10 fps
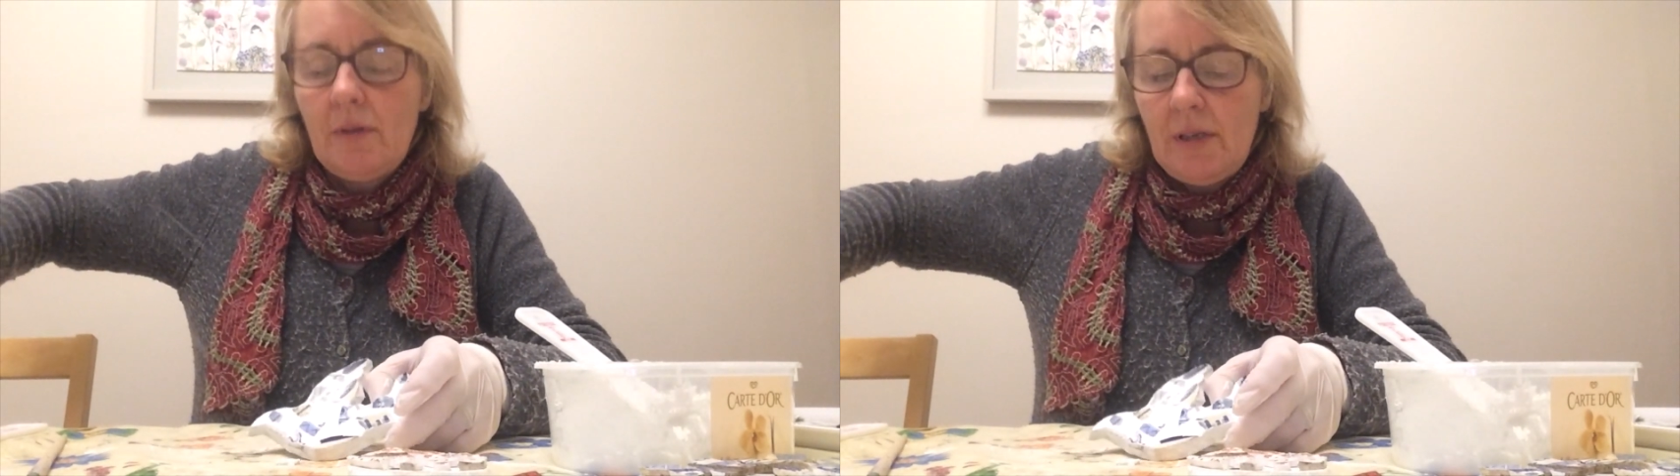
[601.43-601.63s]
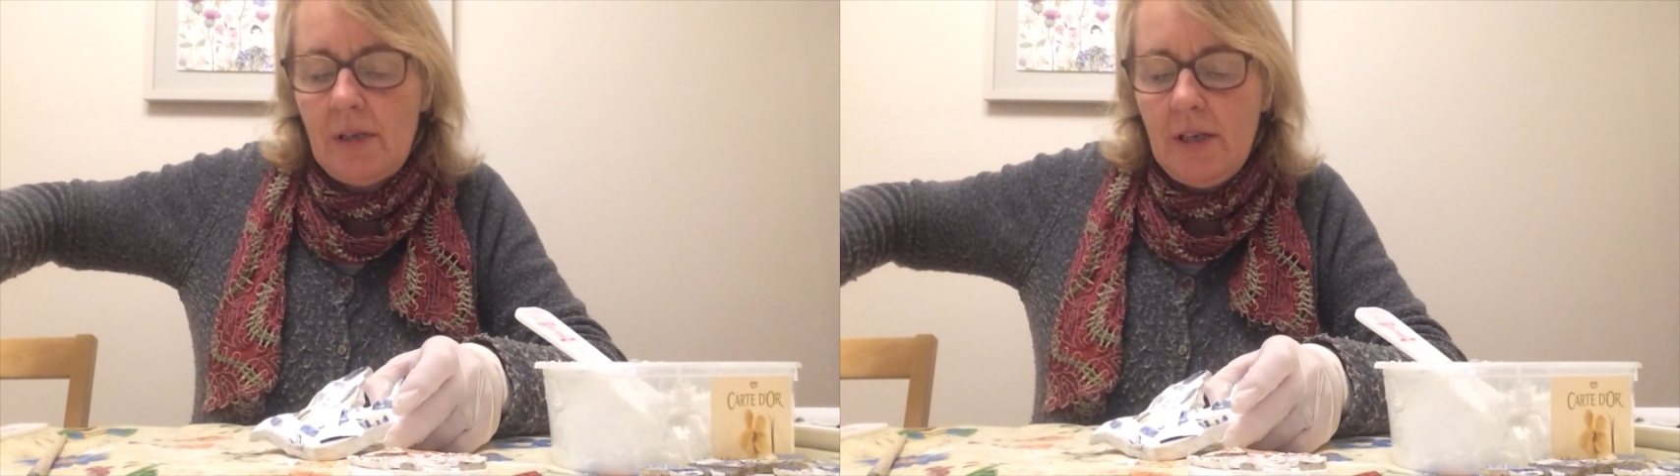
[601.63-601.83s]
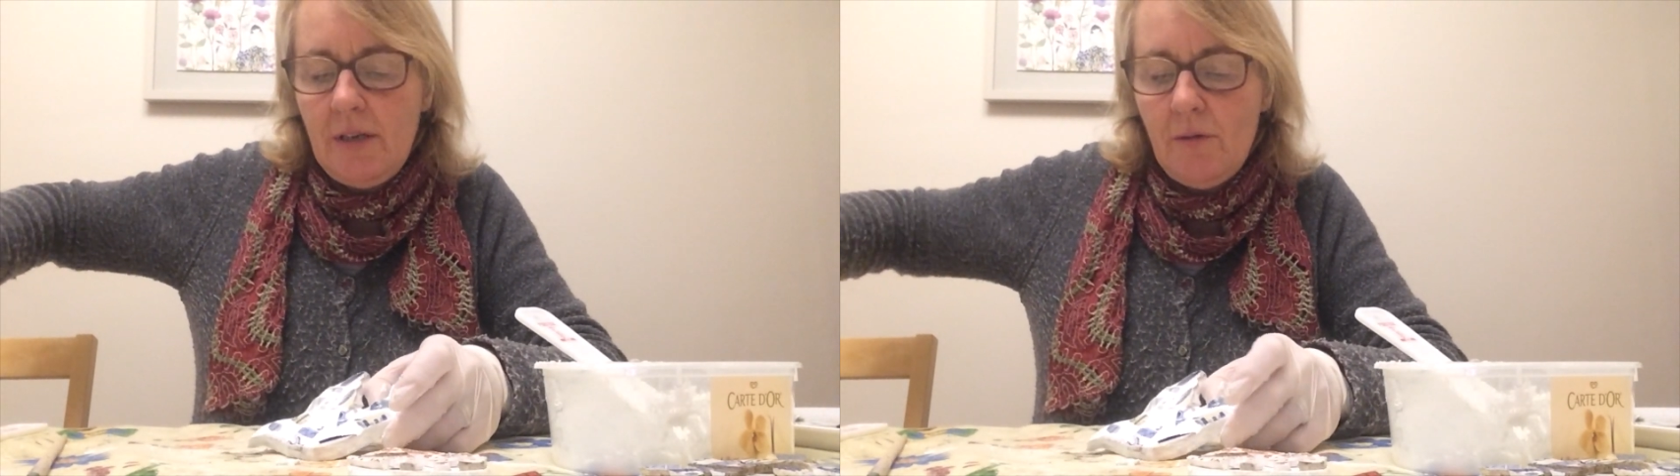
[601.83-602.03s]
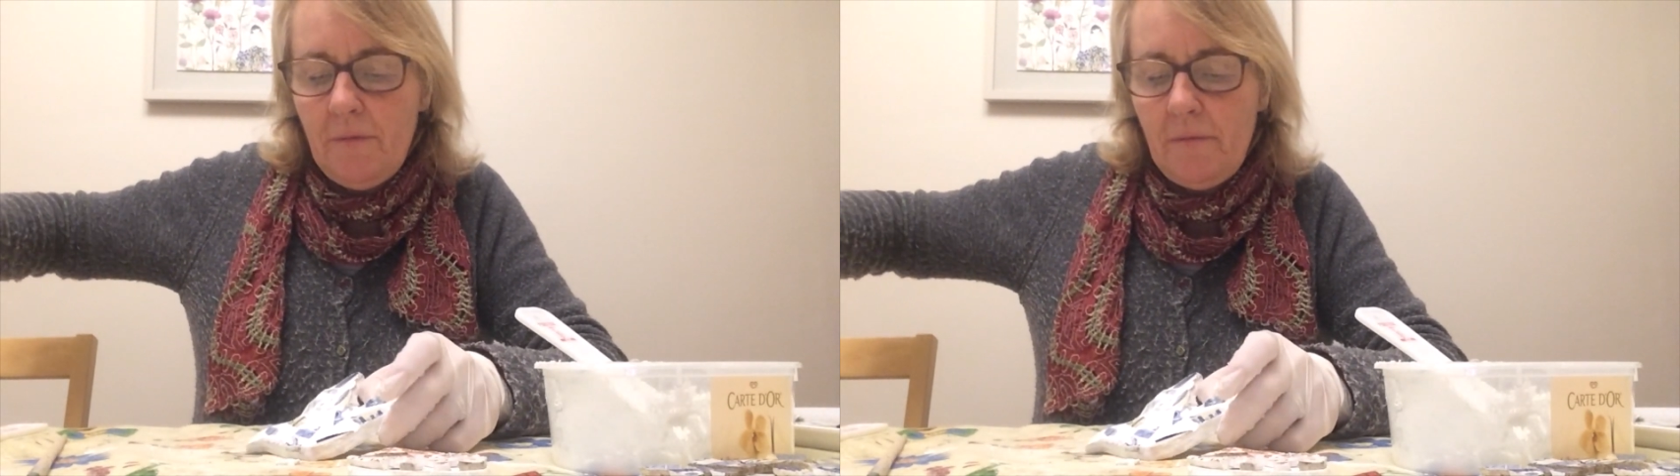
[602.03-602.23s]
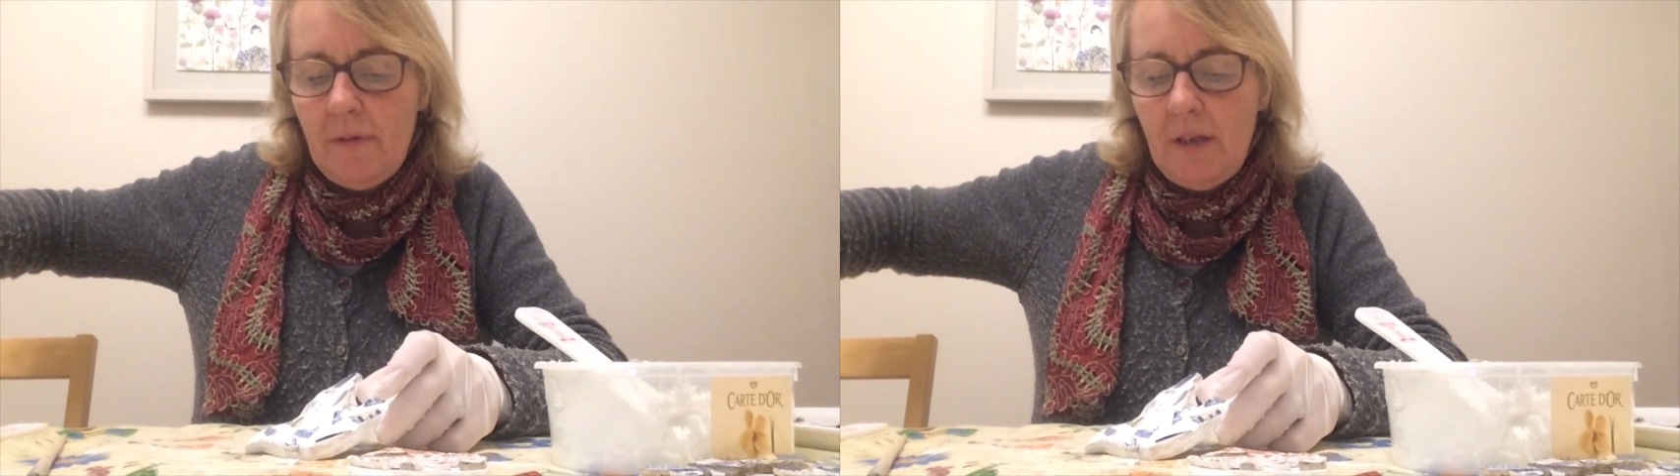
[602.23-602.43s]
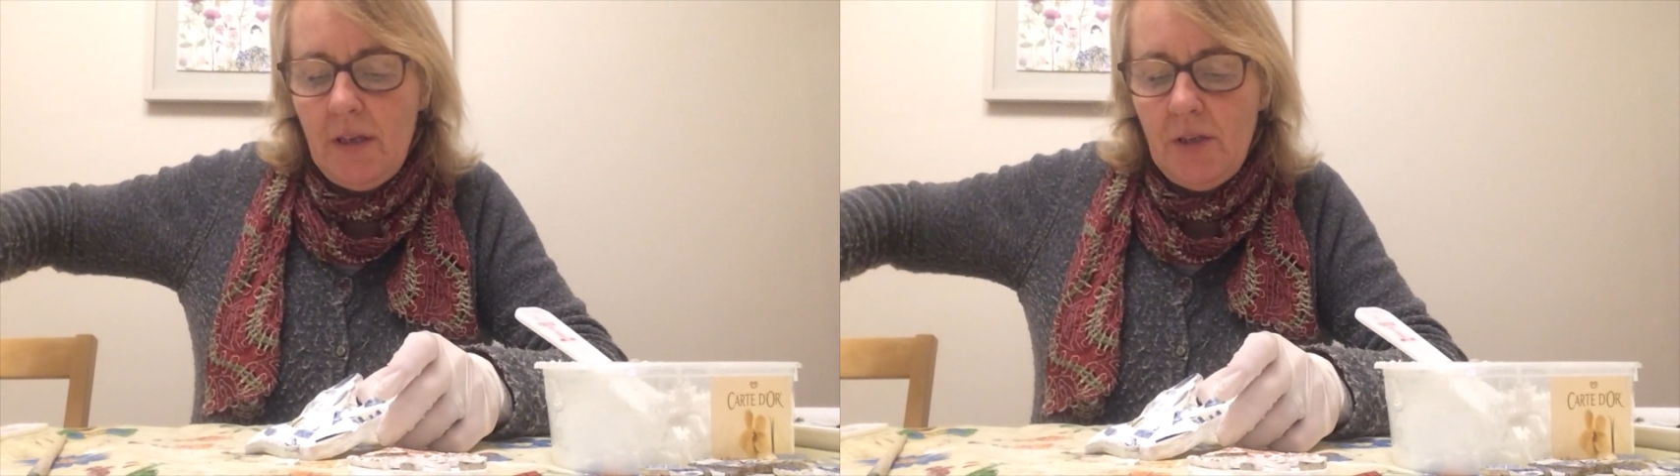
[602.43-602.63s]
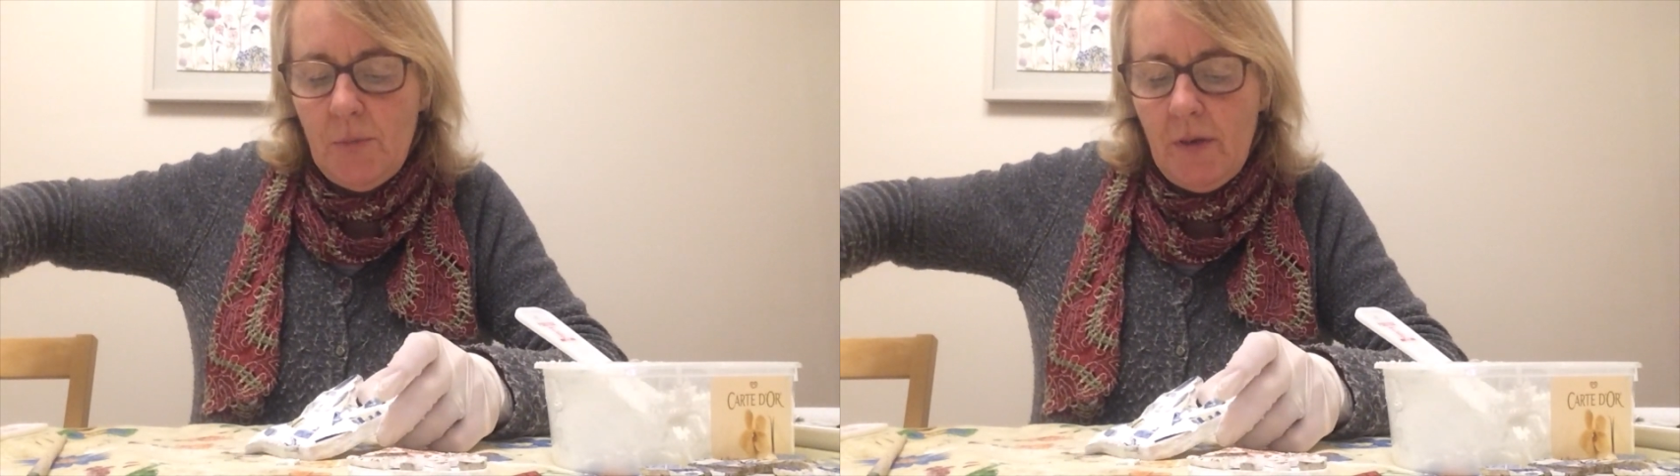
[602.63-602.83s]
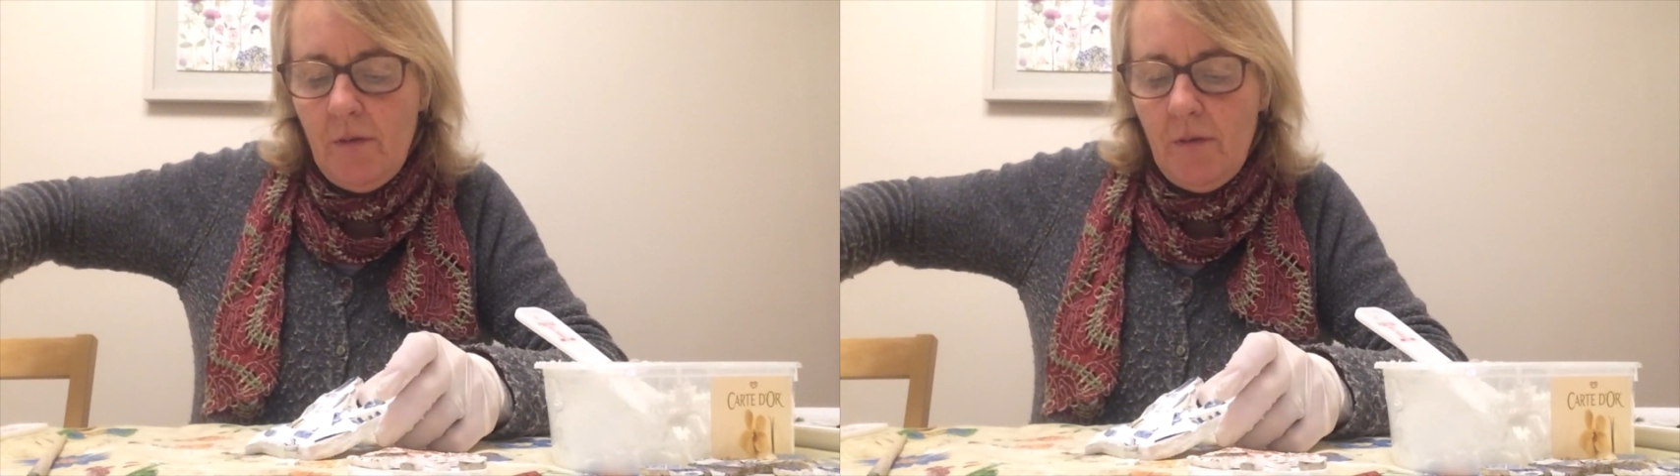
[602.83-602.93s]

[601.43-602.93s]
clean off each bit